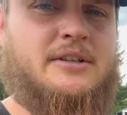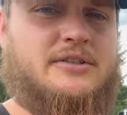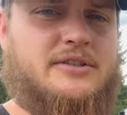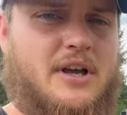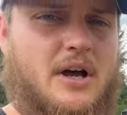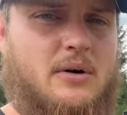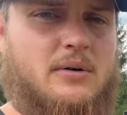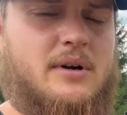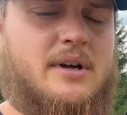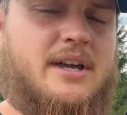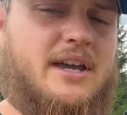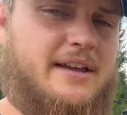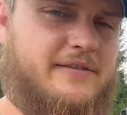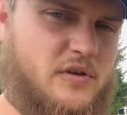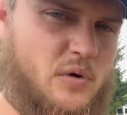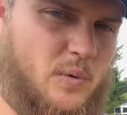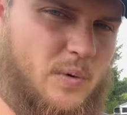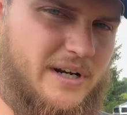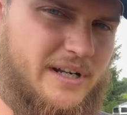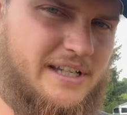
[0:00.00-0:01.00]
So if
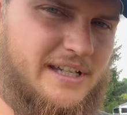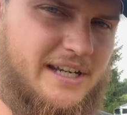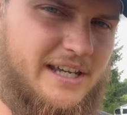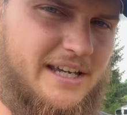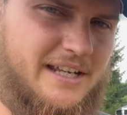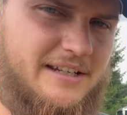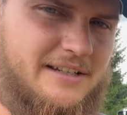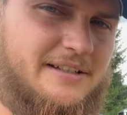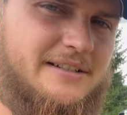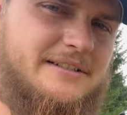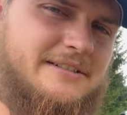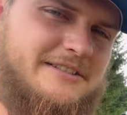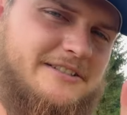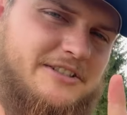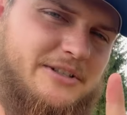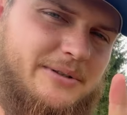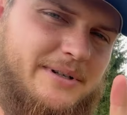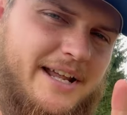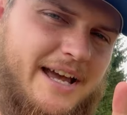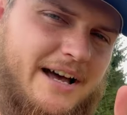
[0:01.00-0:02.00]
you wanna get in,
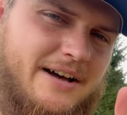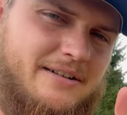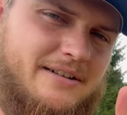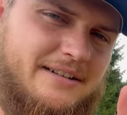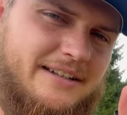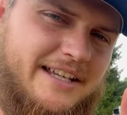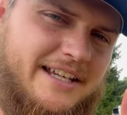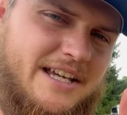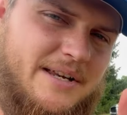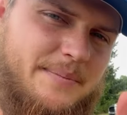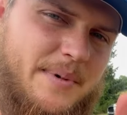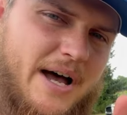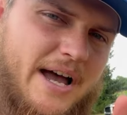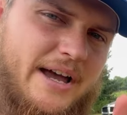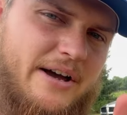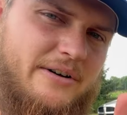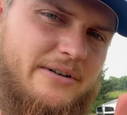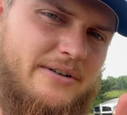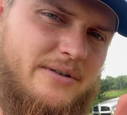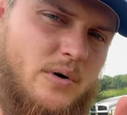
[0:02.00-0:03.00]
do it now, link in
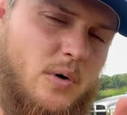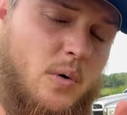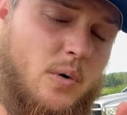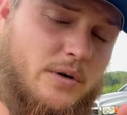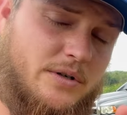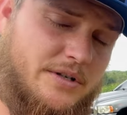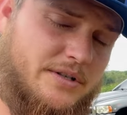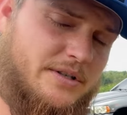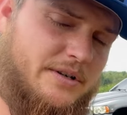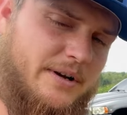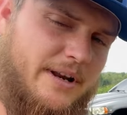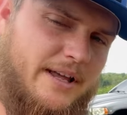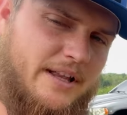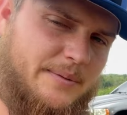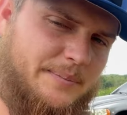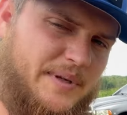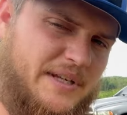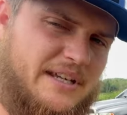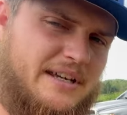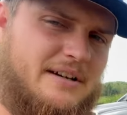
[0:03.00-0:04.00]
bio, or just go to
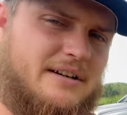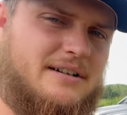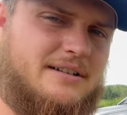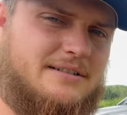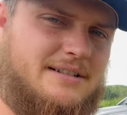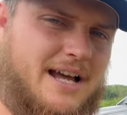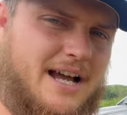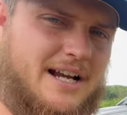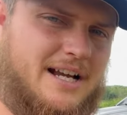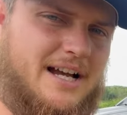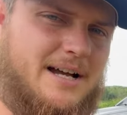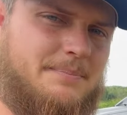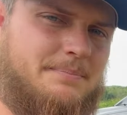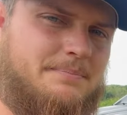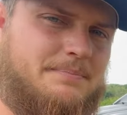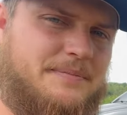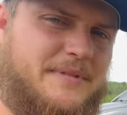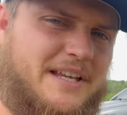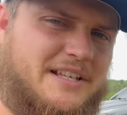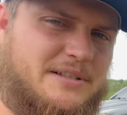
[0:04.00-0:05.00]

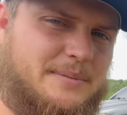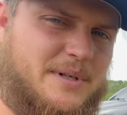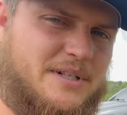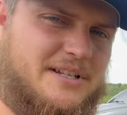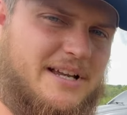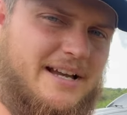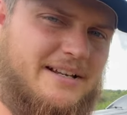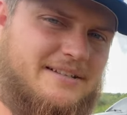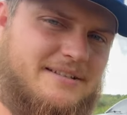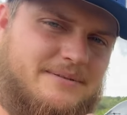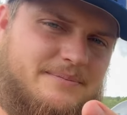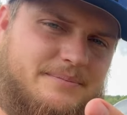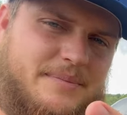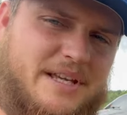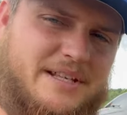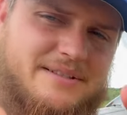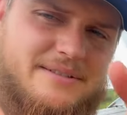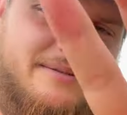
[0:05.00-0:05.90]
lmpgear.com. Thanks so much, guys. Peace.